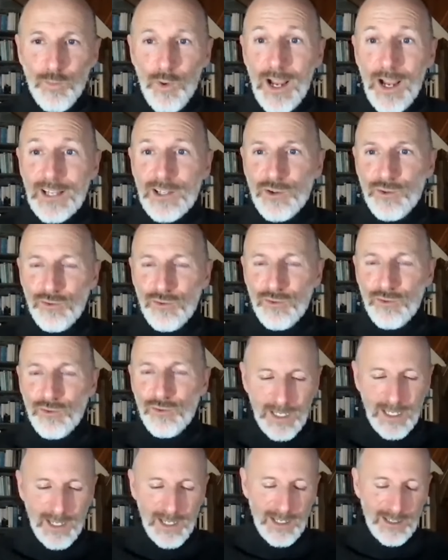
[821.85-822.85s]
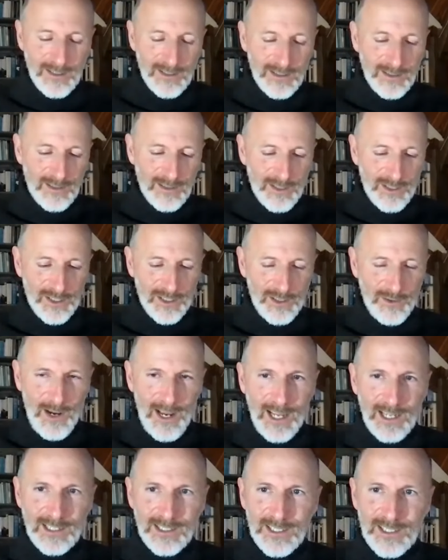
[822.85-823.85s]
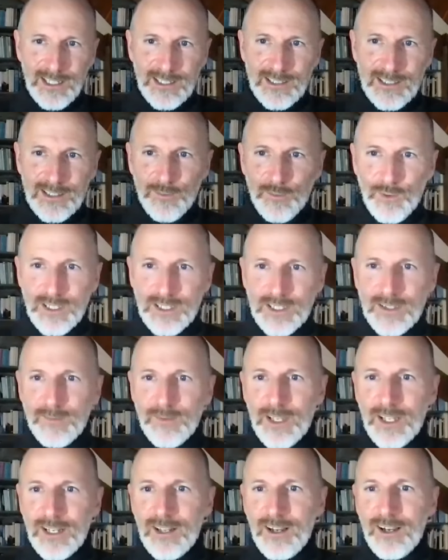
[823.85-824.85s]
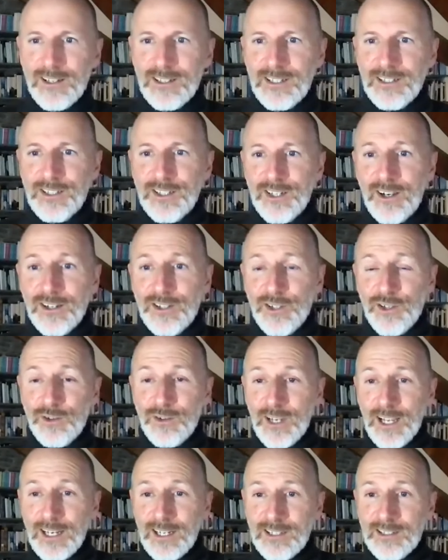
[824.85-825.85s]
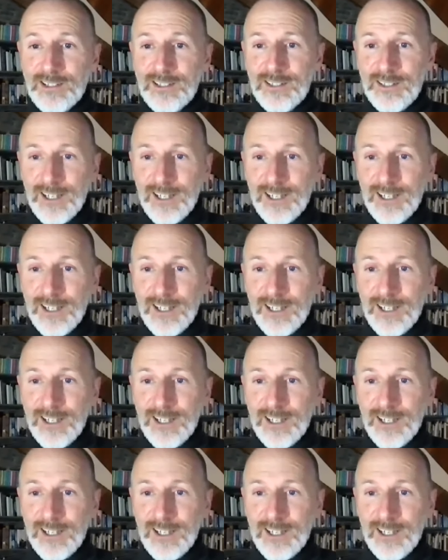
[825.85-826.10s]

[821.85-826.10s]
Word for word: when you can begin to access the wisdom that lies inside you, and it's,